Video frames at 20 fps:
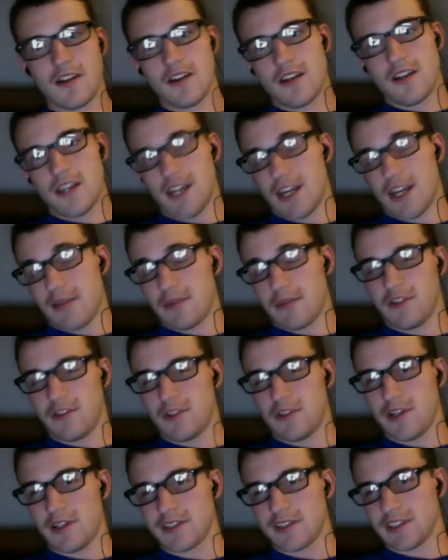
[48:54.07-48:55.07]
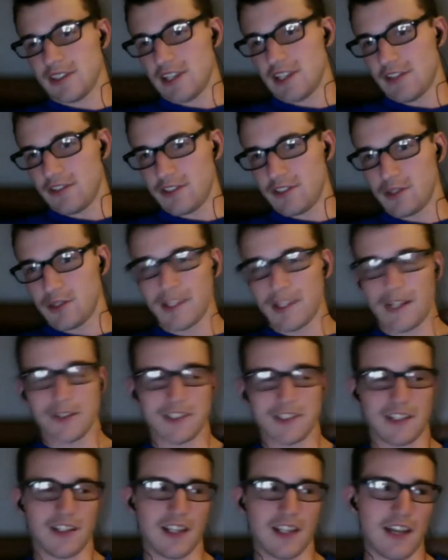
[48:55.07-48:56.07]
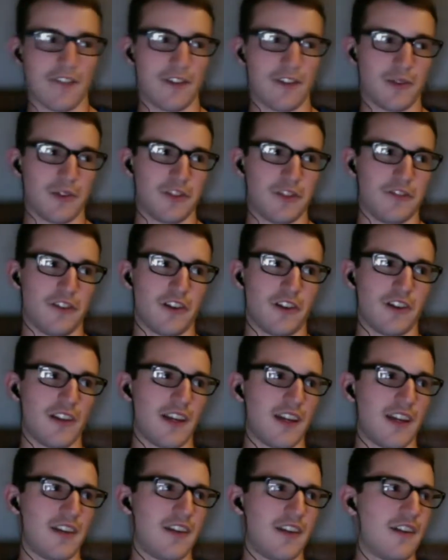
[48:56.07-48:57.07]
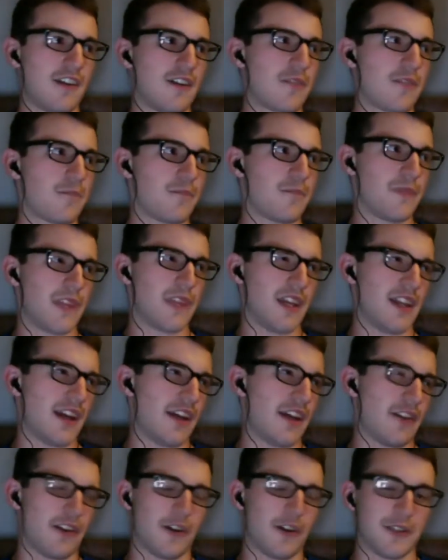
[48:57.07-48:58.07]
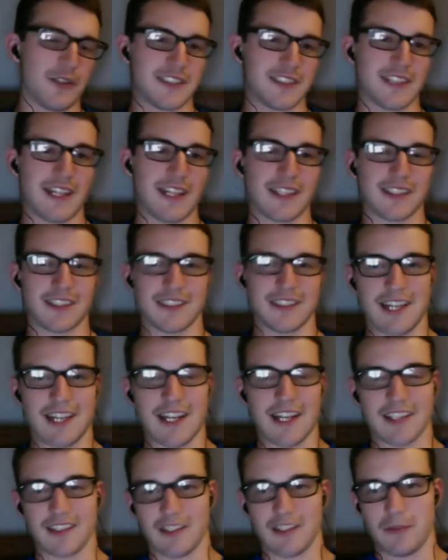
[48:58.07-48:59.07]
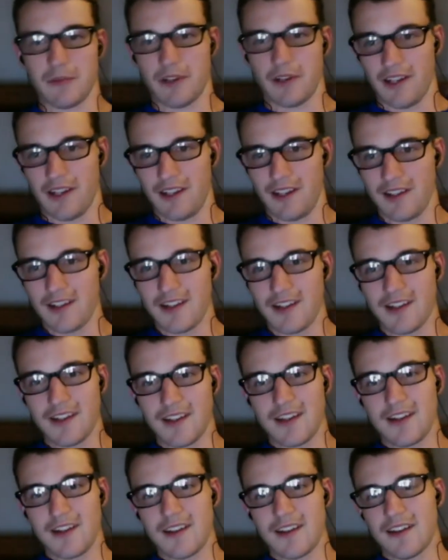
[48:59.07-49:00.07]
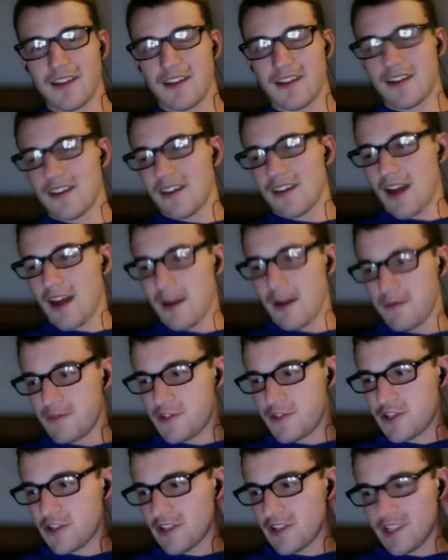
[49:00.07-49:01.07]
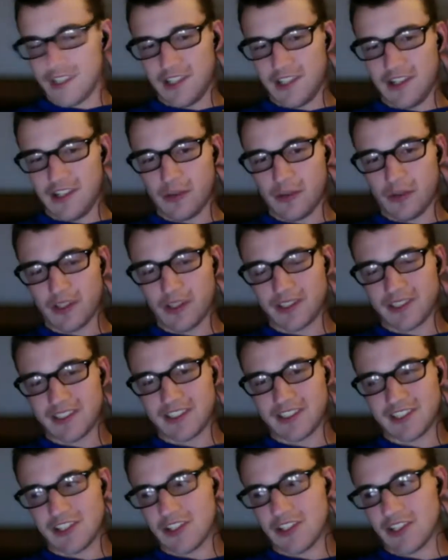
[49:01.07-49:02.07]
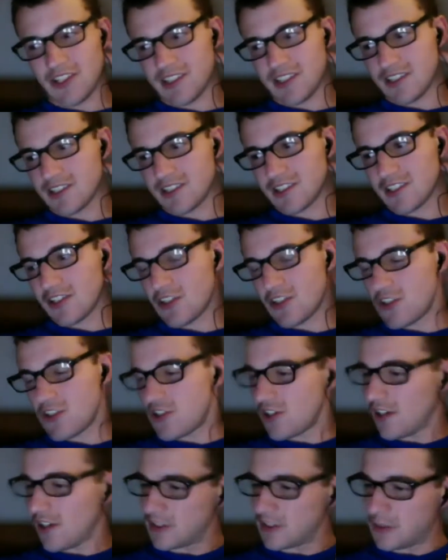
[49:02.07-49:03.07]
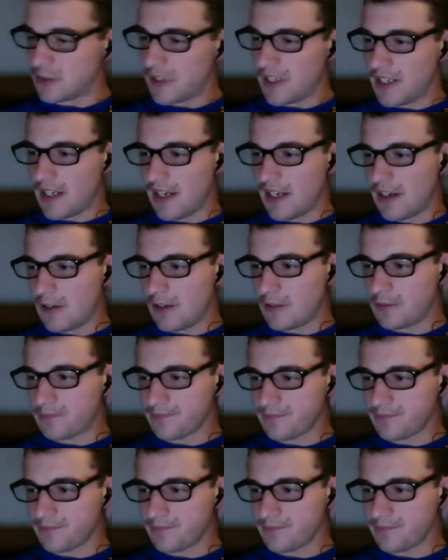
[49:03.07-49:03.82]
It happened in 2011 with Verlander, and I don't know his stats exactly, but I'm sure his year wasn't as good as Kershaw's right now.